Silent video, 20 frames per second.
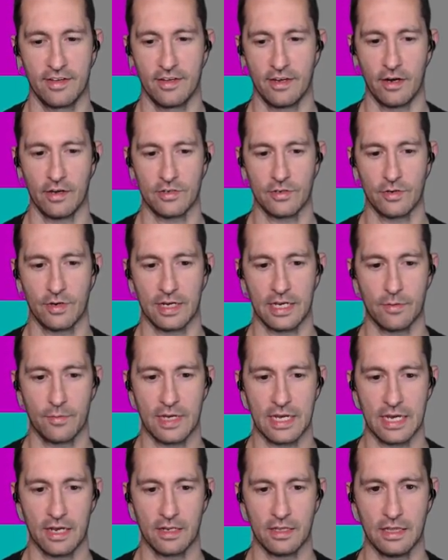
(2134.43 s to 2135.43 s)
All right, so again, we
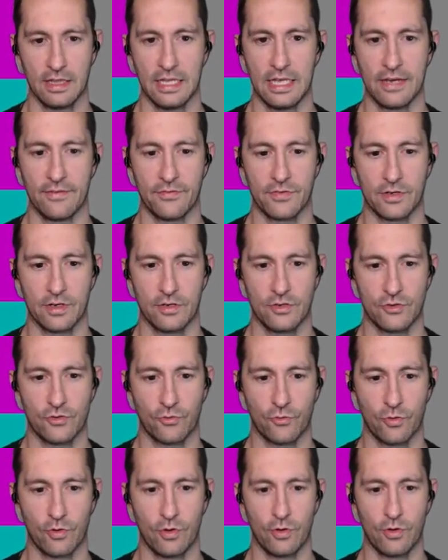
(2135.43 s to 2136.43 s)
got left
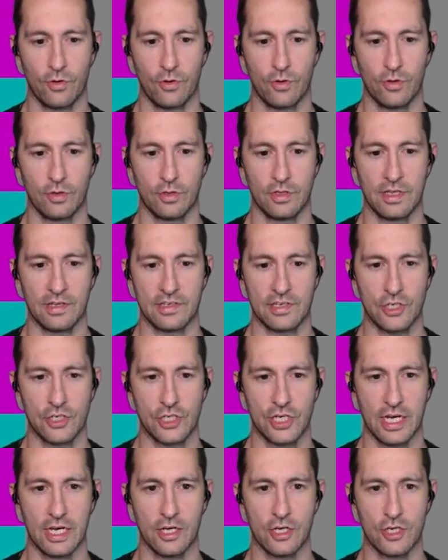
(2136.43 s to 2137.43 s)
control. Does it
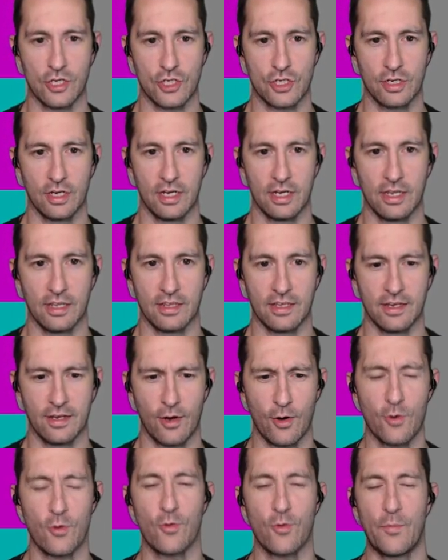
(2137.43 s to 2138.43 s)
change anything?
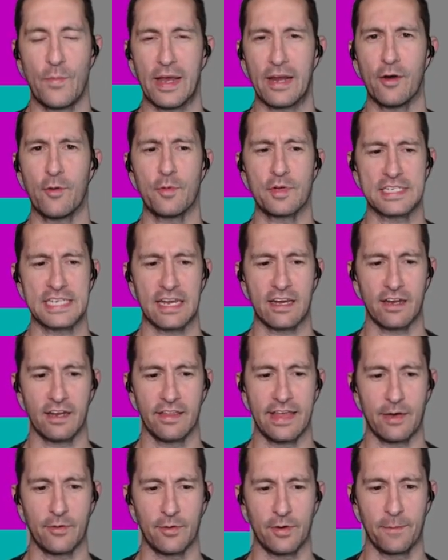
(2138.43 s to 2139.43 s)
Oh, man, I almost had it on
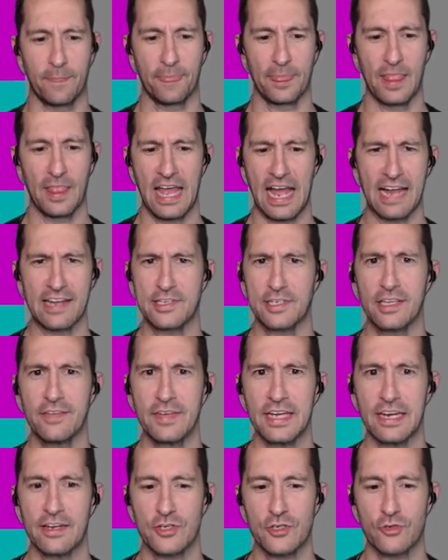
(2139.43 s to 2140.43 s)
that one. I still
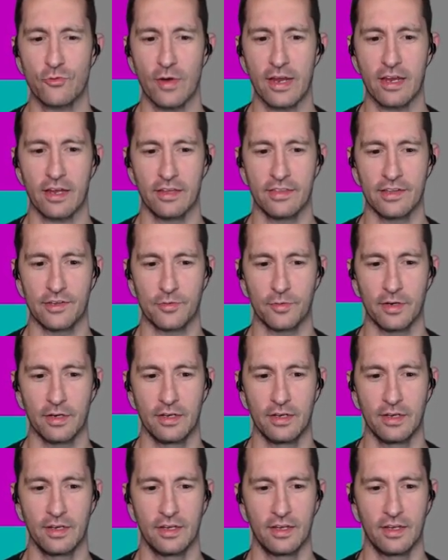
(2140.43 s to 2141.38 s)
haven't got a strike on this one.